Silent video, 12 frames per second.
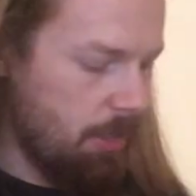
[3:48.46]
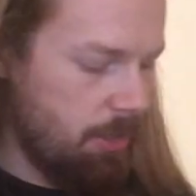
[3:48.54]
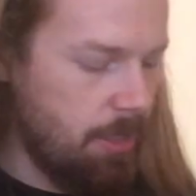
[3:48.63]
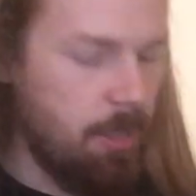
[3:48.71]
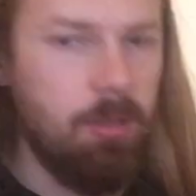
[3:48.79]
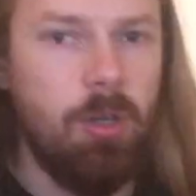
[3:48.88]

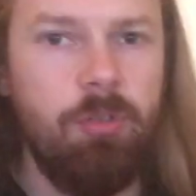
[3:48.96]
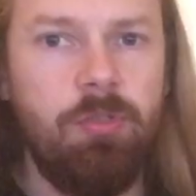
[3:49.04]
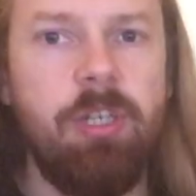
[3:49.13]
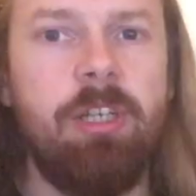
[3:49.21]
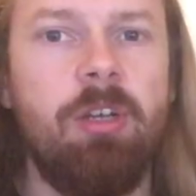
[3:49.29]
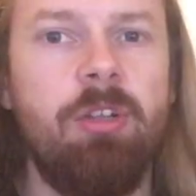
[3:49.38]
Now,
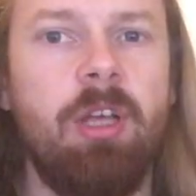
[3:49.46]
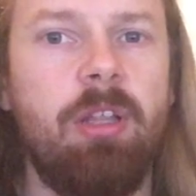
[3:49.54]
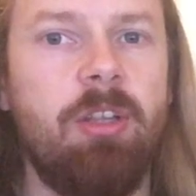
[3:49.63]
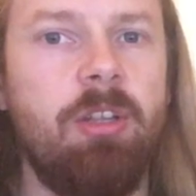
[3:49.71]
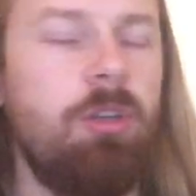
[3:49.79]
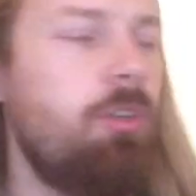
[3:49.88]
hopefully you know that
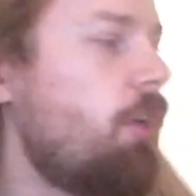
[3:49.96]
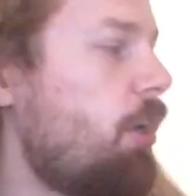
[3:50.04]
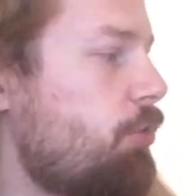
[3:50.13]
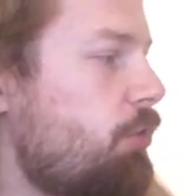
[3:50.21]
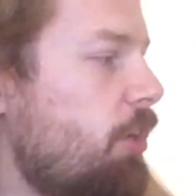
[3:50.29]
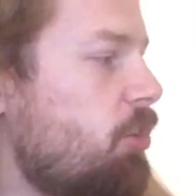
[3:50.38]
the note at
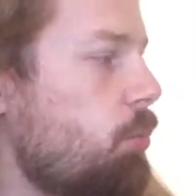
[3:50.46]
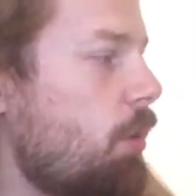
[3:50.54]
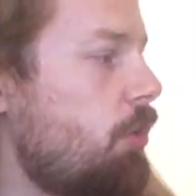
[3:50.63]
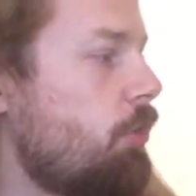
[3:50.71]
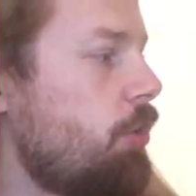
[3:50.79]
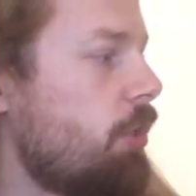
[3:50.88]
fret
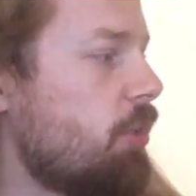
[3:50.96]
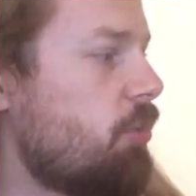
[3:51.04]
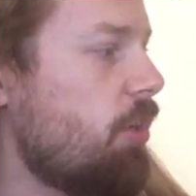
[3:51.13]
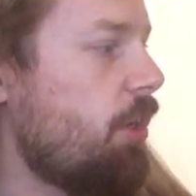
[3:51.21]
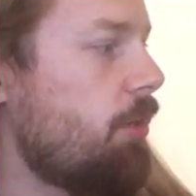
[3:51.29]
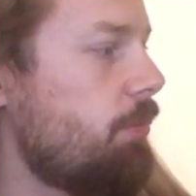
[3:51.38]
12 on your
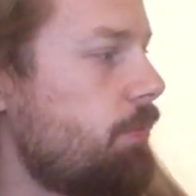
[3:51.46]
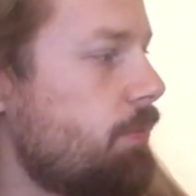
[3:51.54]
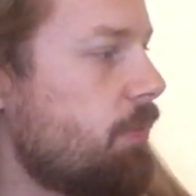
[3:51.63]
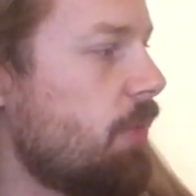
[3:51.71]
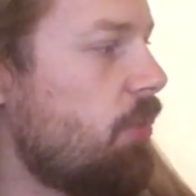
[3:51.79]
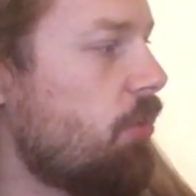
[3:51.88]
guitar
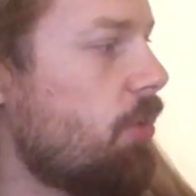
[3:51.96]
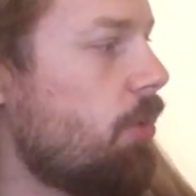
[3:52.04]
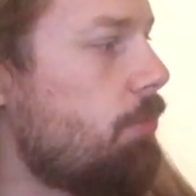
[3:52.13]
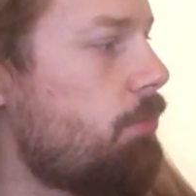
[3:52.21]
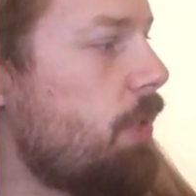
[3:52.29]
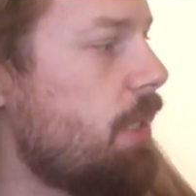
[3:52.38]
is the note
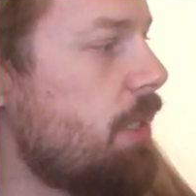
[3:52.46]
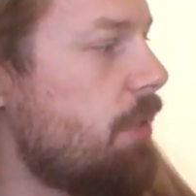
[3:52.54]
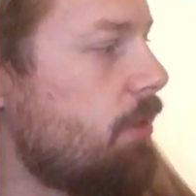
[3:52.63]
B.